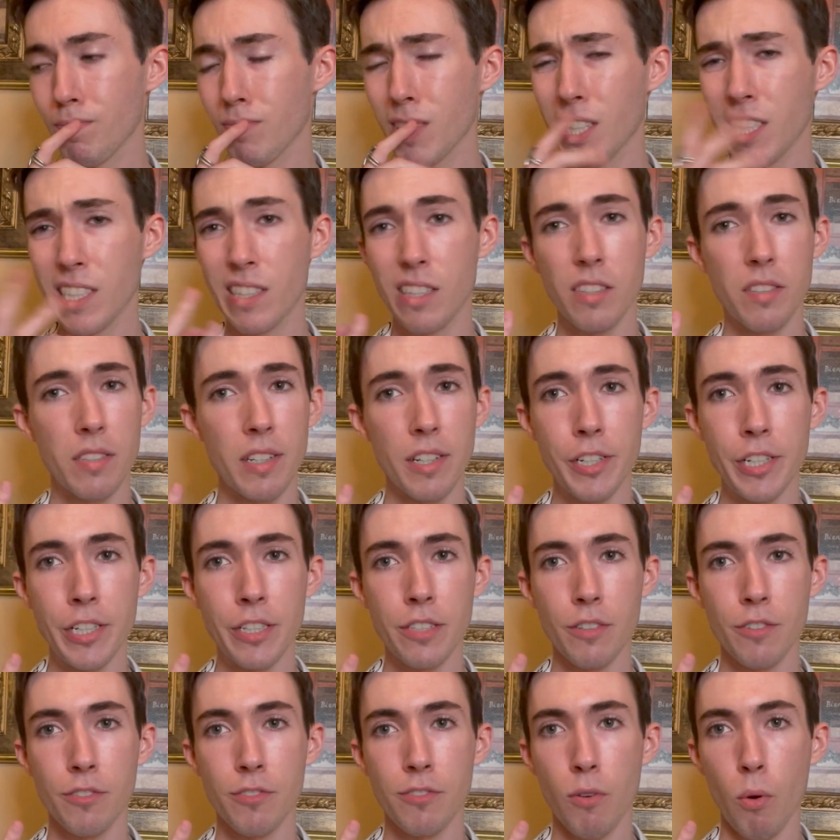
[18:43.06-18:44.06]
it's a
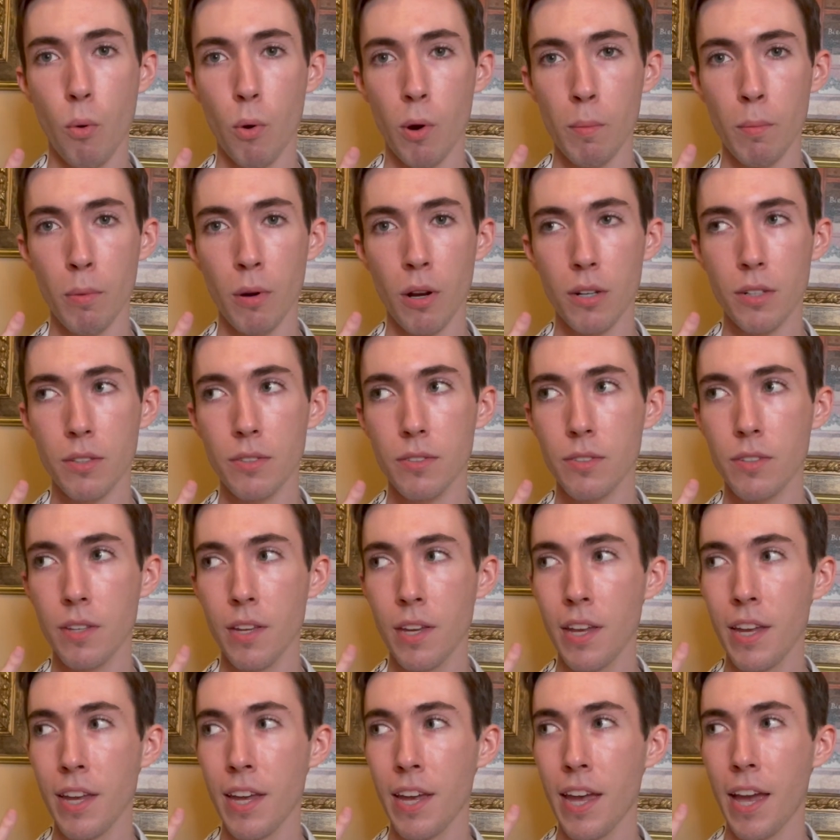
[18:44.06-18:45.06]
series of 4 books.
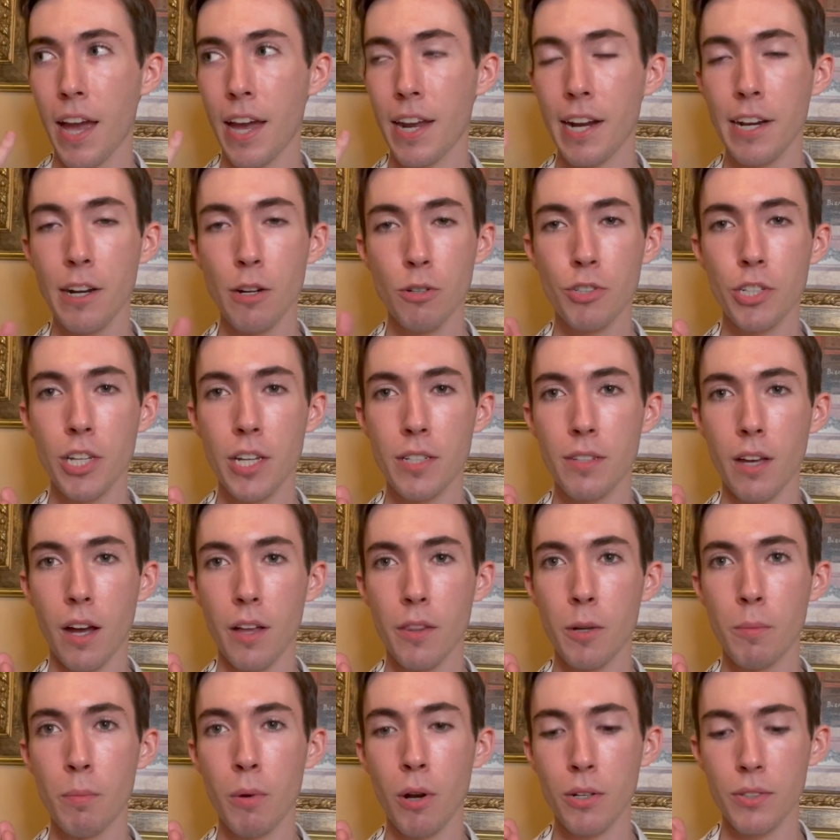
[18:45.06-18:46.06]
And I know she has
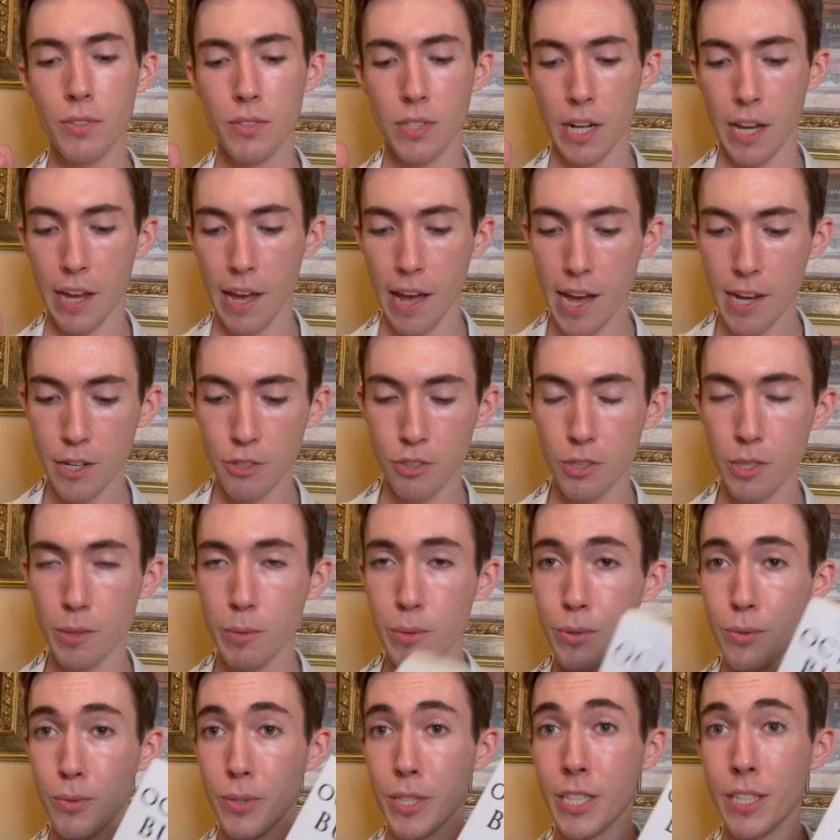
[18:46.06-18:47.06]
other books, and I actually
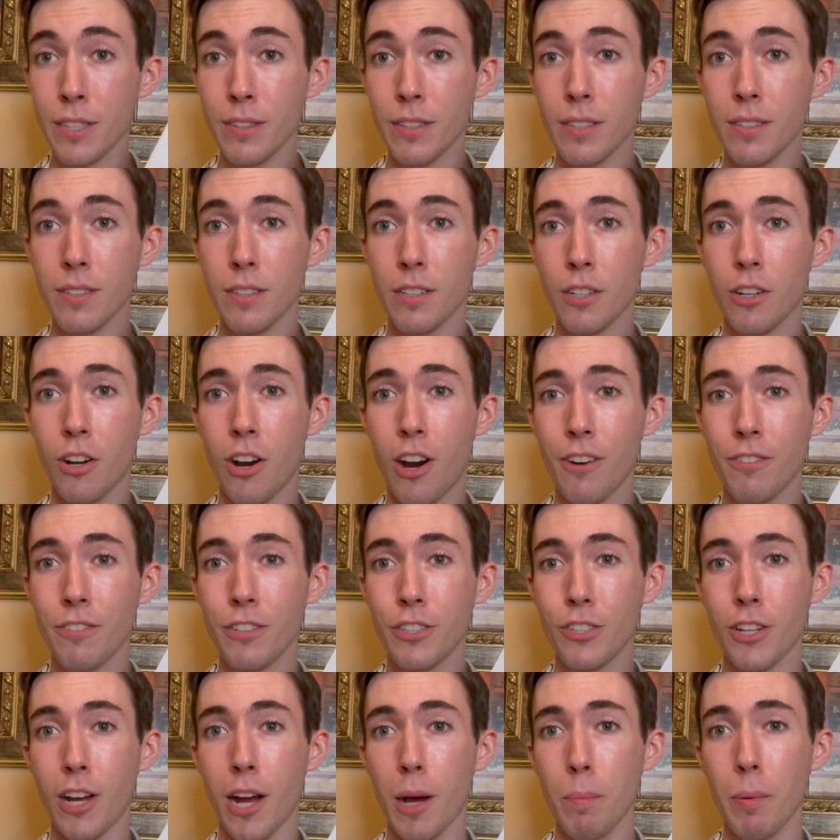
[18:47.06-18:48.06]
was reading this in a coffee
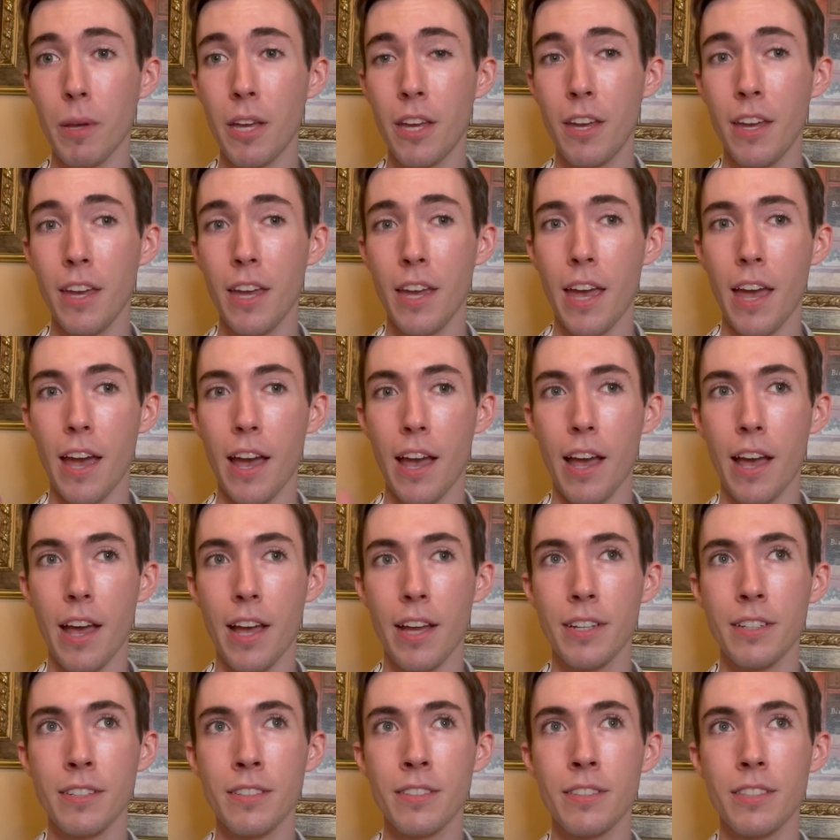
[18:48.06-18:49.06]
shop,
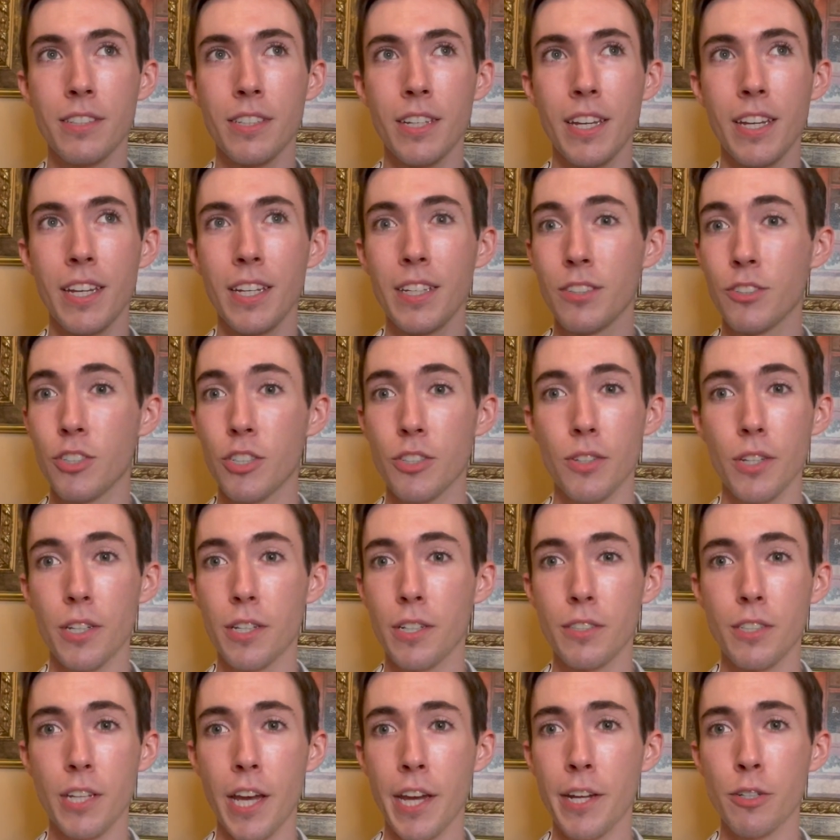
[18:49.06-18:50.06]
and just like
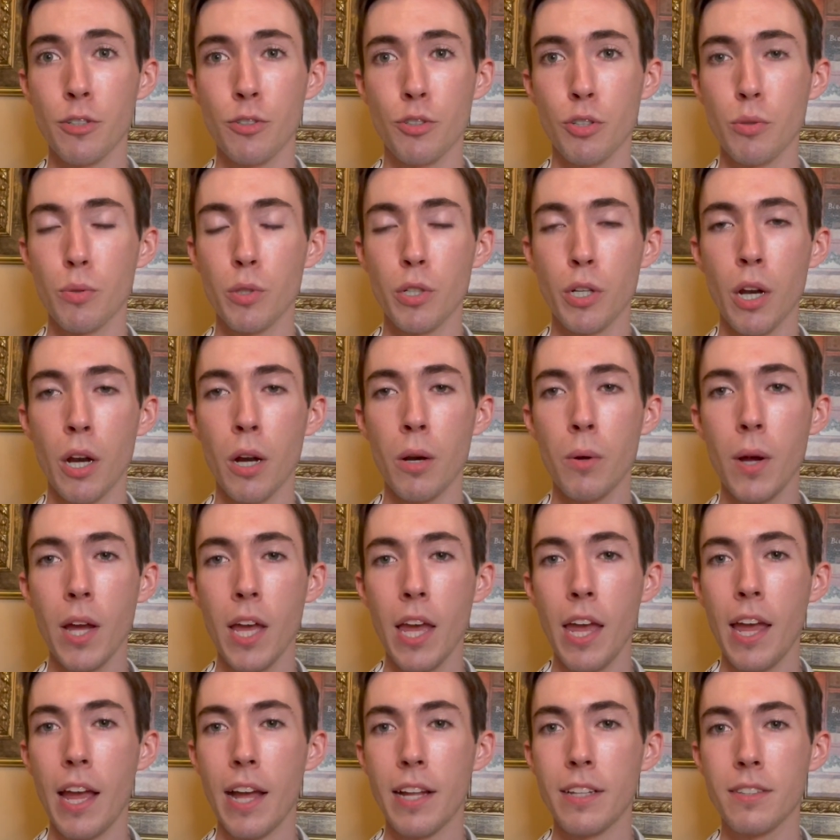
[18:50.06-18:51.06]
a day or 2 ago,
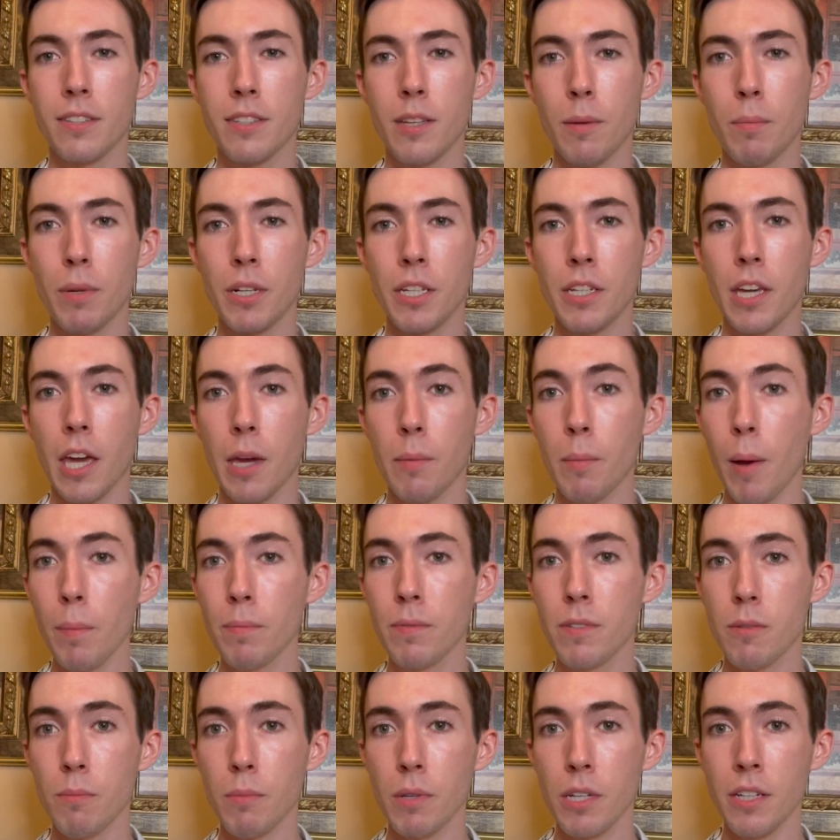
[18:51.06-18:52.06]
and somebody came
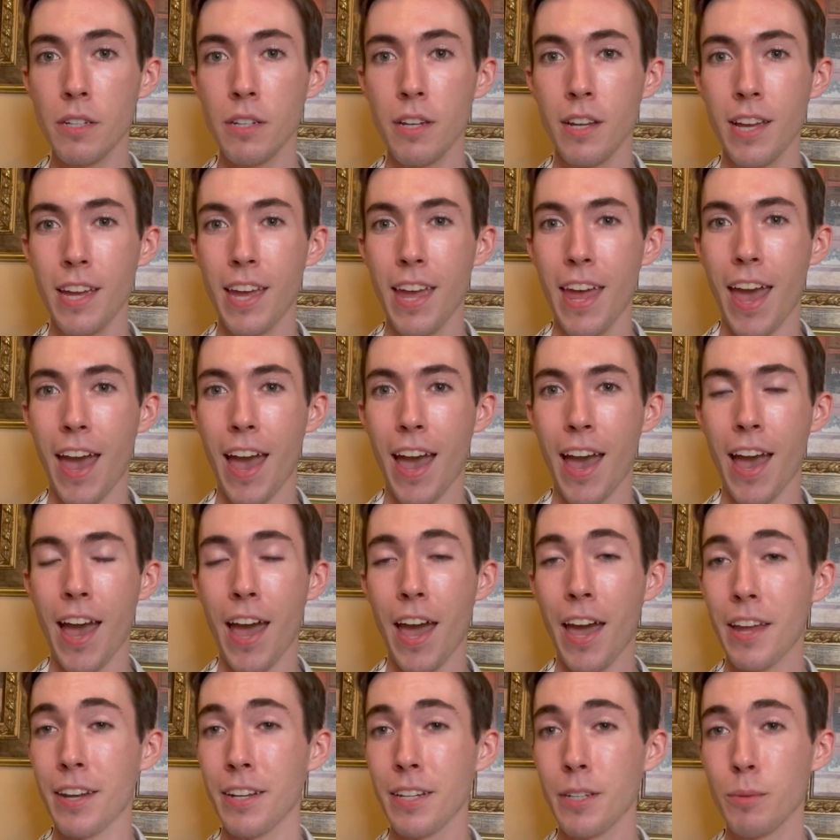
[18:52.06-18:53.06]
up to me,
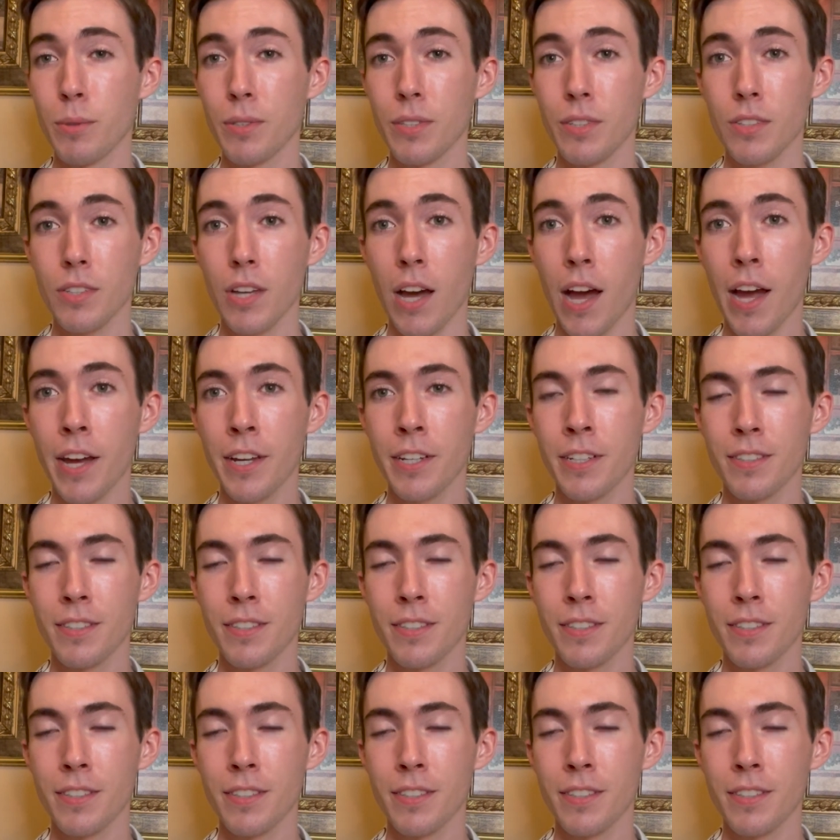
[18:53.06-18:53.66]
and it was this guy.